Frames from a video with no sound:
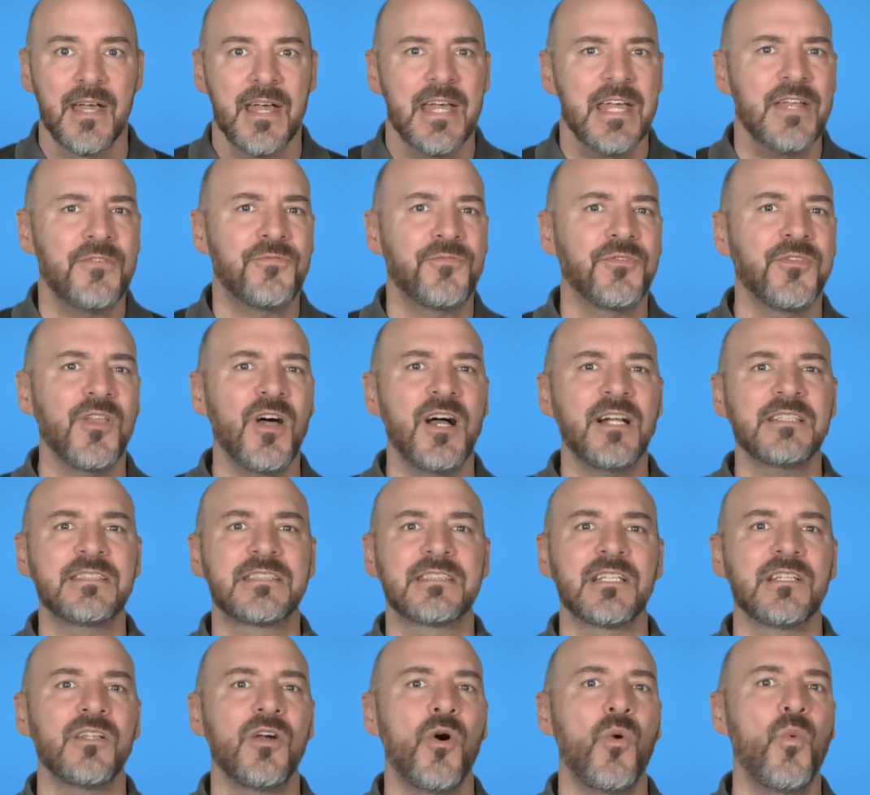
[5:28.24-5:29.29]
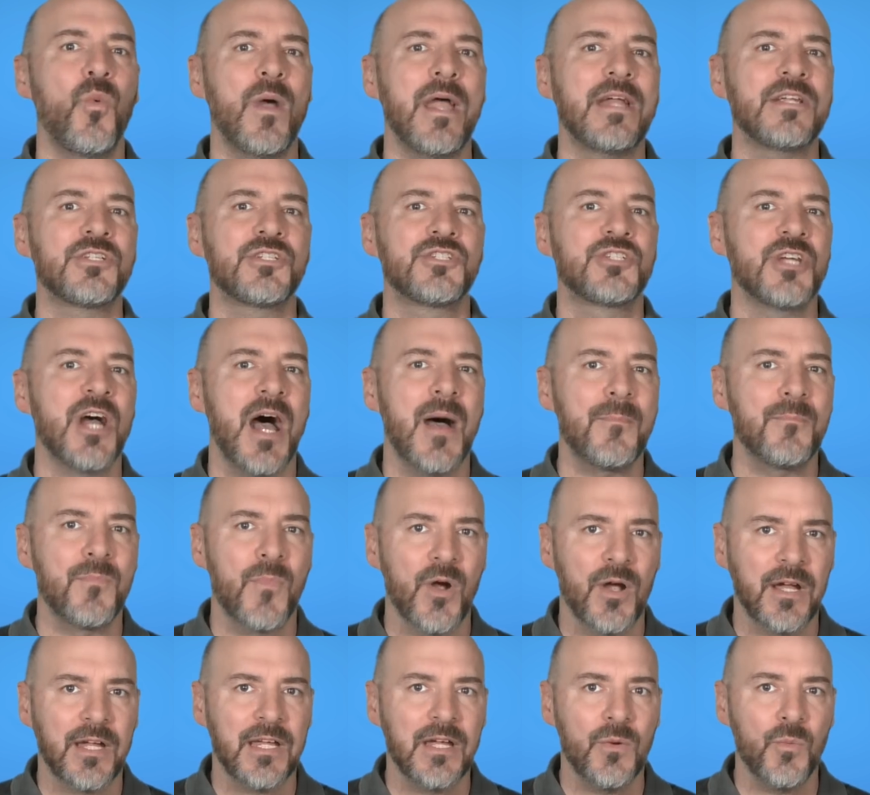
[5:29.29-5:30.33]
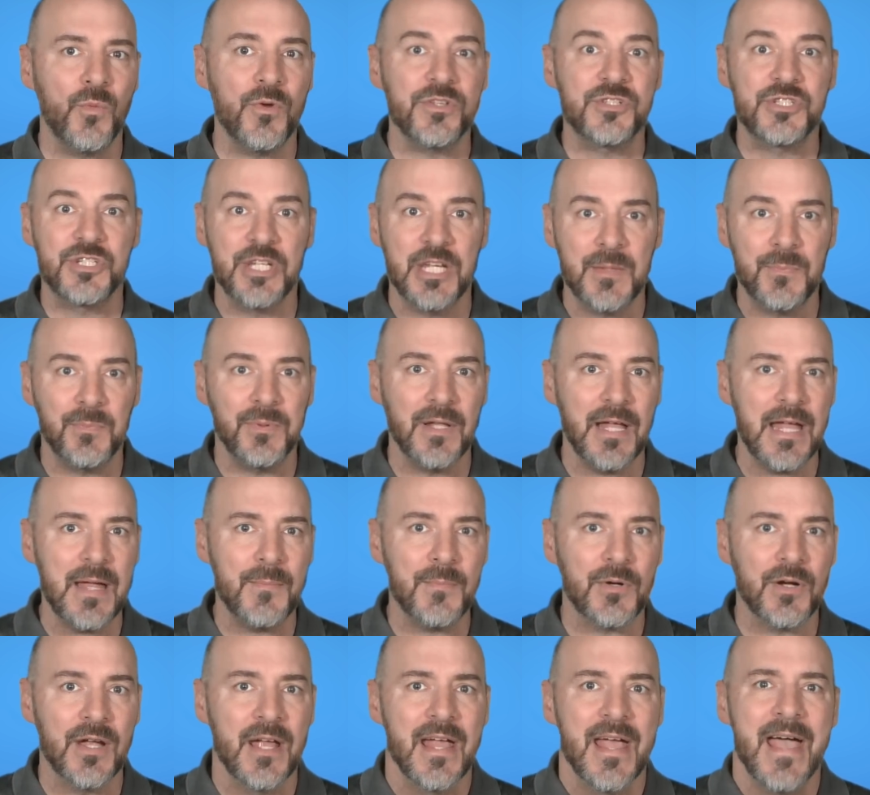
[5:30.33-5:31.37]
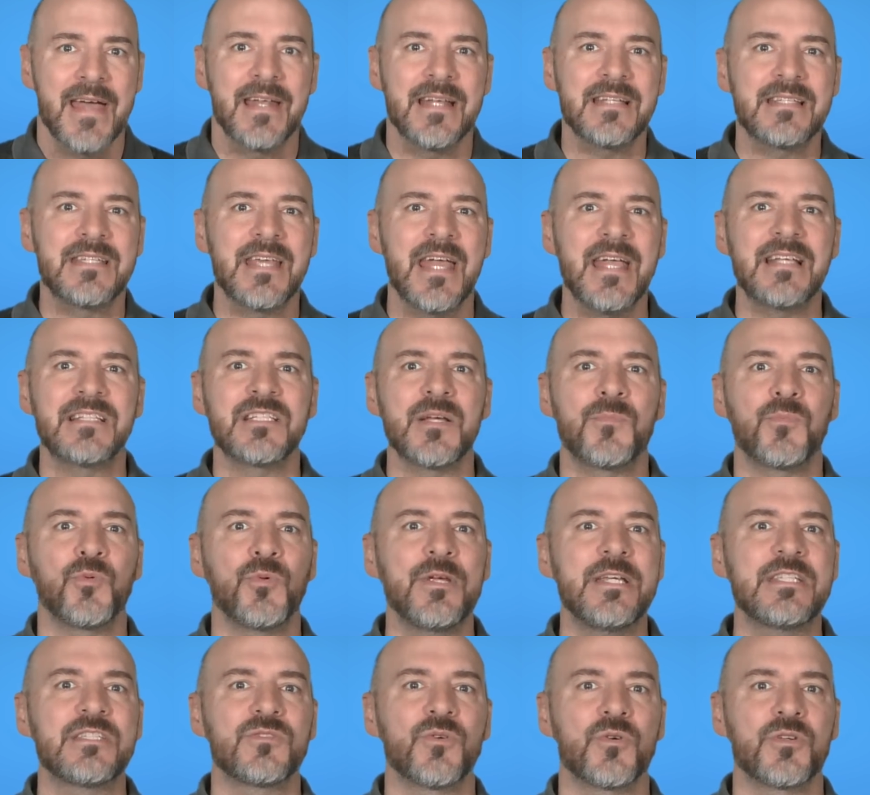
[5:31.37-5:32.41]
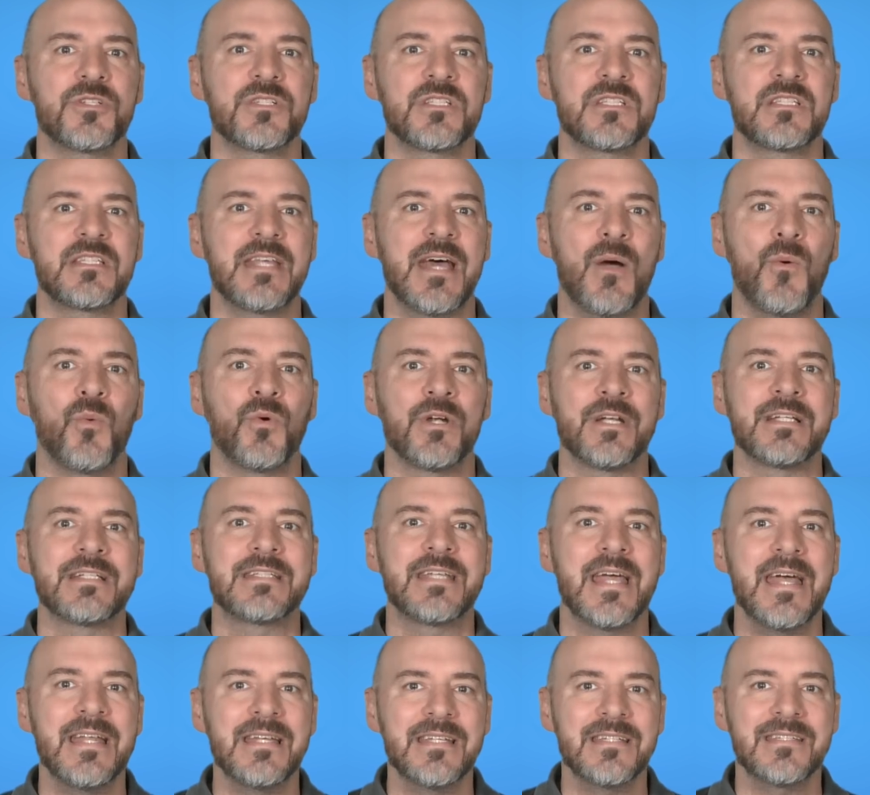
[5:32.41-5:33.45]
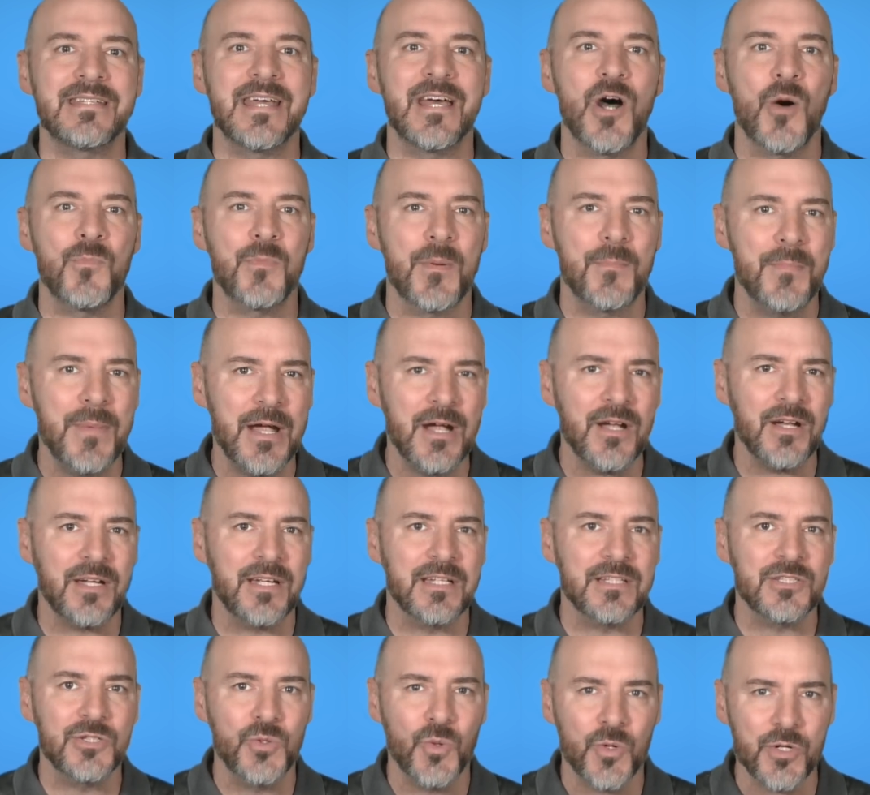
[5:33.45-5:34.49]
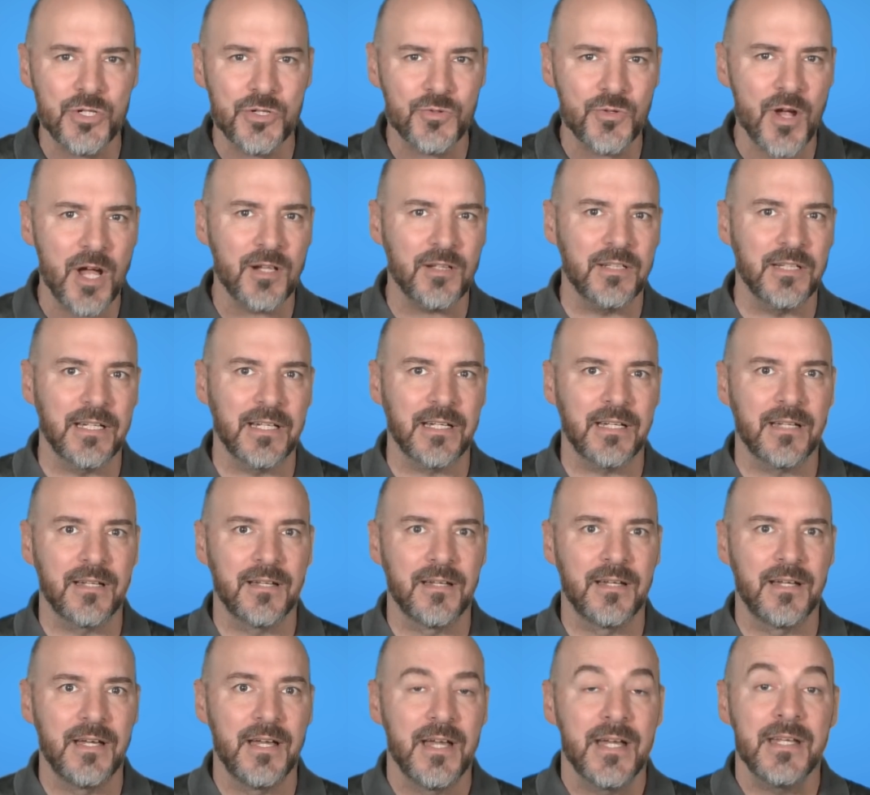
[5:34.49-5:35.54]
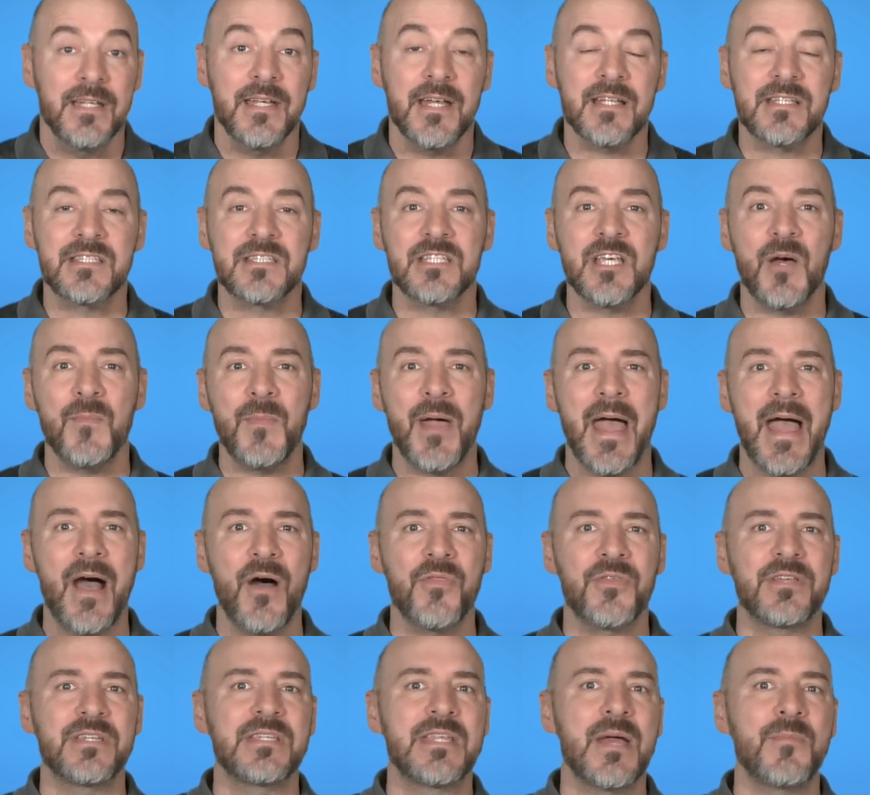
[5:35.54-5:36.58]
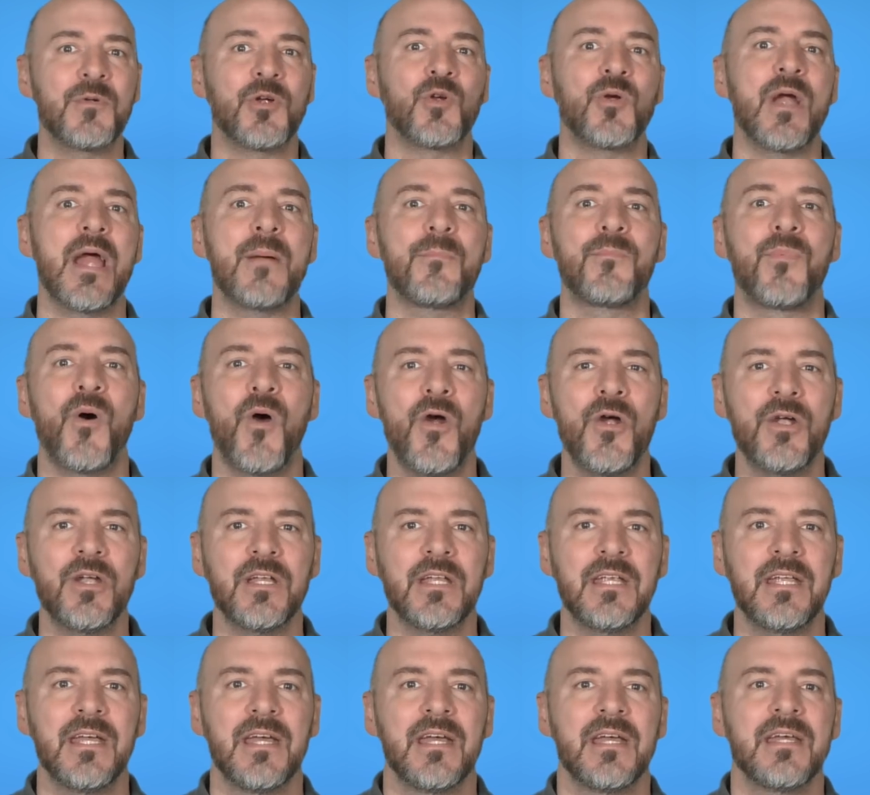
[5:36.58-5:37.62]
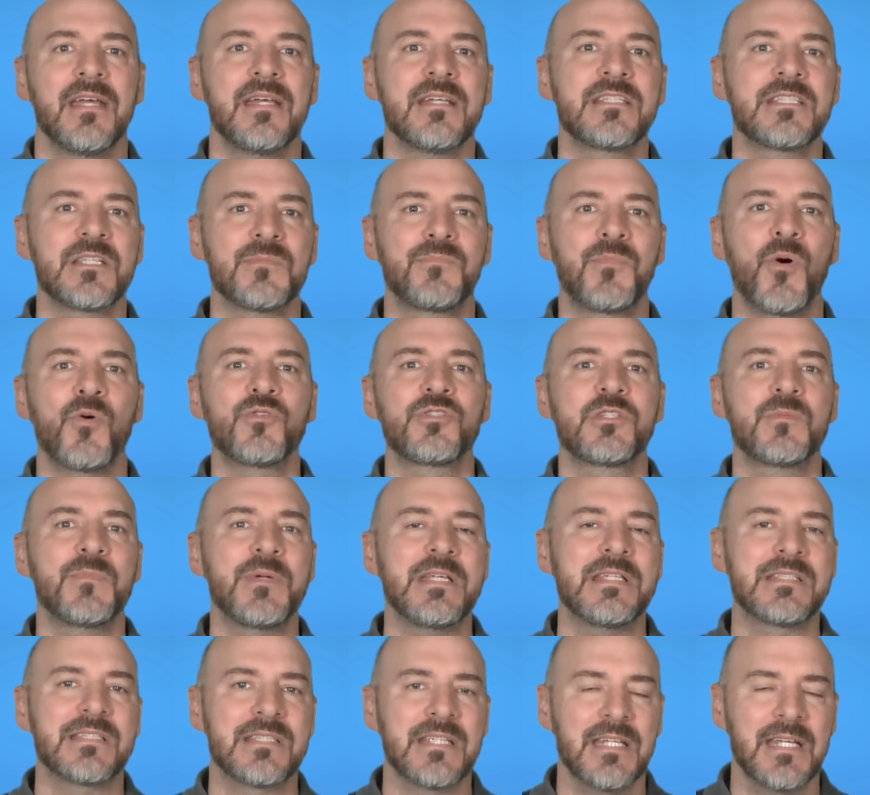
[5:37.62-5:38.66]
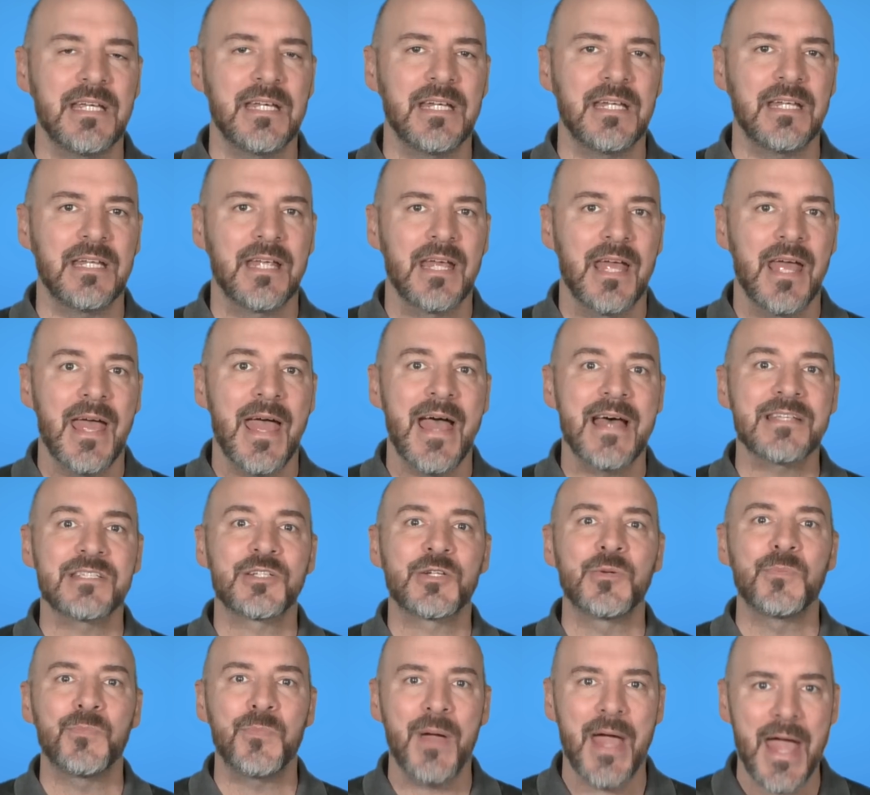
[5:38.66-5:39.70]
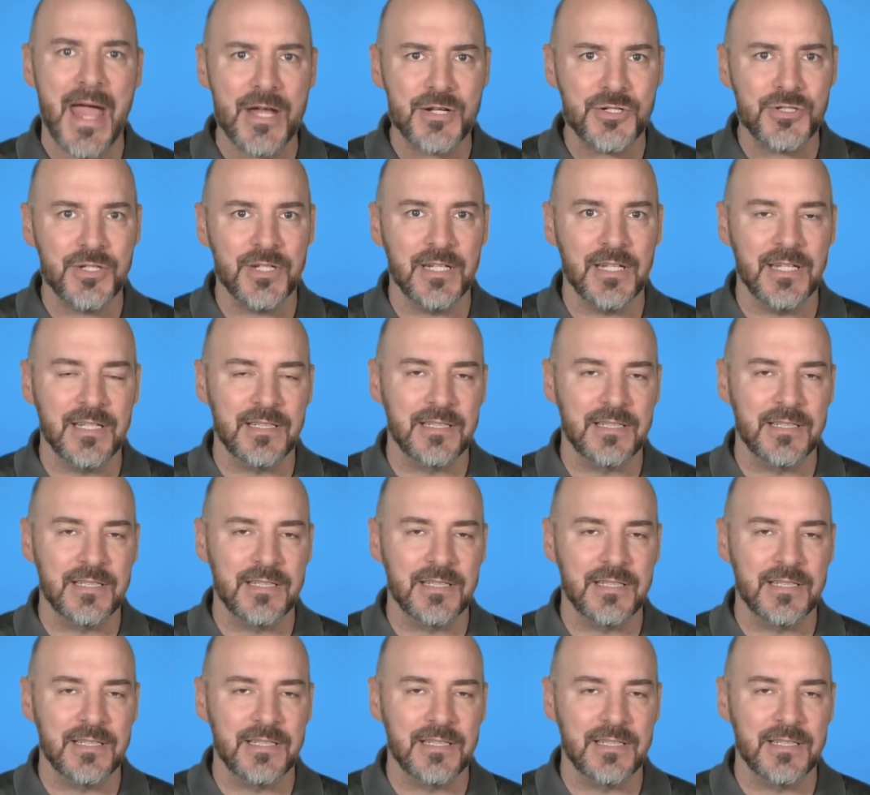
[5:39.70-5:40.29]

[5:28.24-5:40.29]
It floods the low-wage job market with cheap labor, and it takes up resources that were intended to help Americans who are struggling. Yet somehow the Democrat Party is supposed to be seen as compassionate.